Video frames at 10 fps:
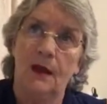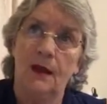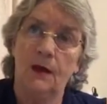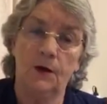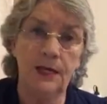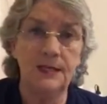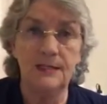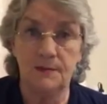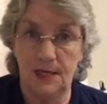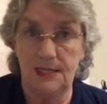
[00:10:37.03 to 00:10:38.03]
Going
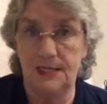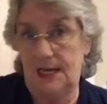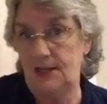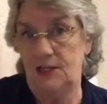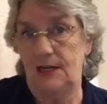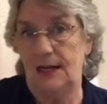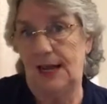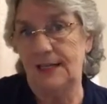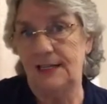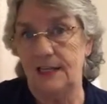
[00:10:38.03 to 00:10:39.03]
into meditation and
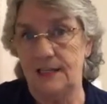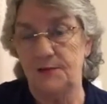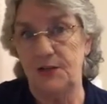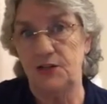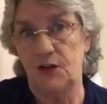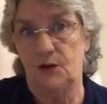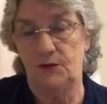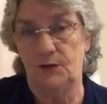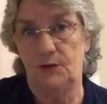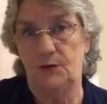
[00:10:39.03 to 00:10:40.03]
asking to be
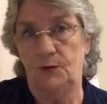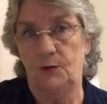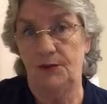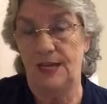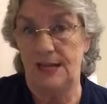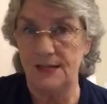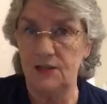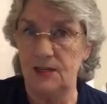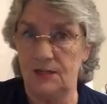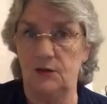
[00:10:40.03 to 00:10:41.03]
shown what the
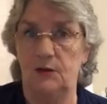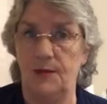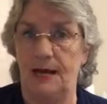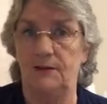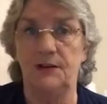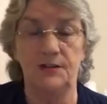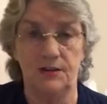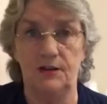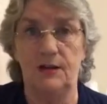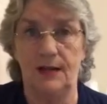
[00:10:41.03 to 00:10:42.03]
energy is all about can
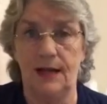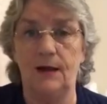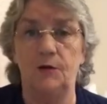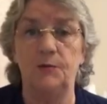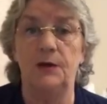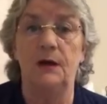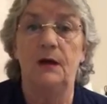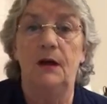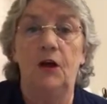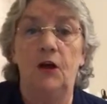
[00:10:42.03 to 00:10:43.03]
certainly help.
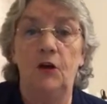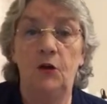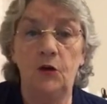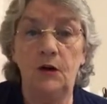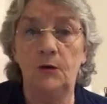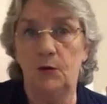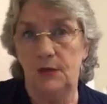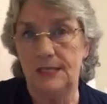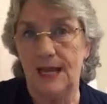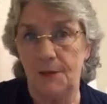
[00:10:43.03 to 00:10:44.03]
Look at
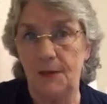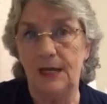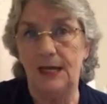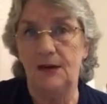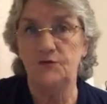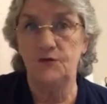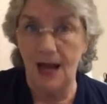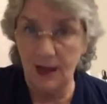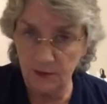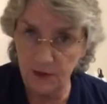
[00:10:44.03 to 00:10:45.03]
what's happening
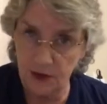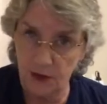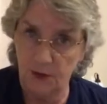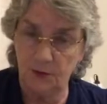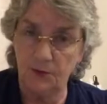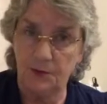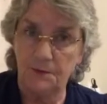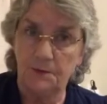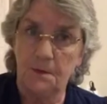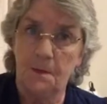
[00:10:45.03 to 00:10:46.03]
around you,
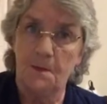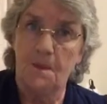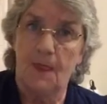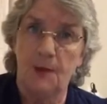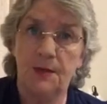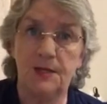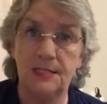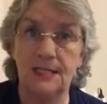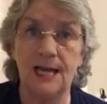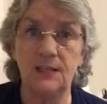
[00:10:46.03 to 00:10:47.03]
because
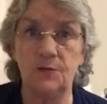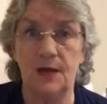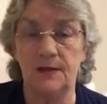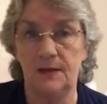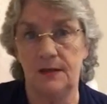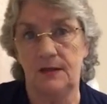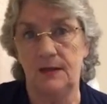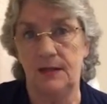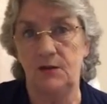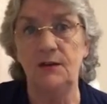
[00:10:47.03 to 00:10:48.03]
that's where the
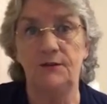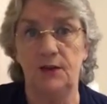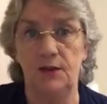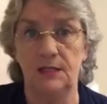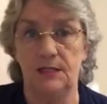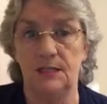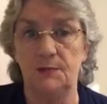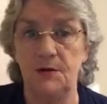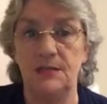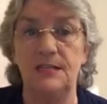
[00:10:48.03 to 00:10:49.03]
universe and
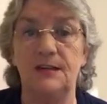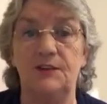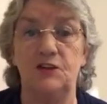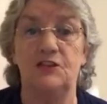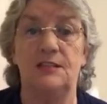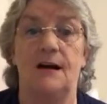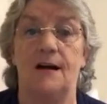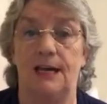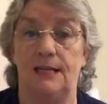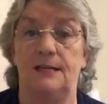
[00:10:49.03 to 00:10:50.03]
spirit is giving you
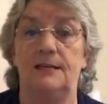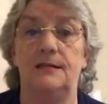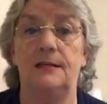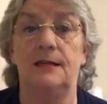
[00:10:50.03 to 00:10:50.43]
signs.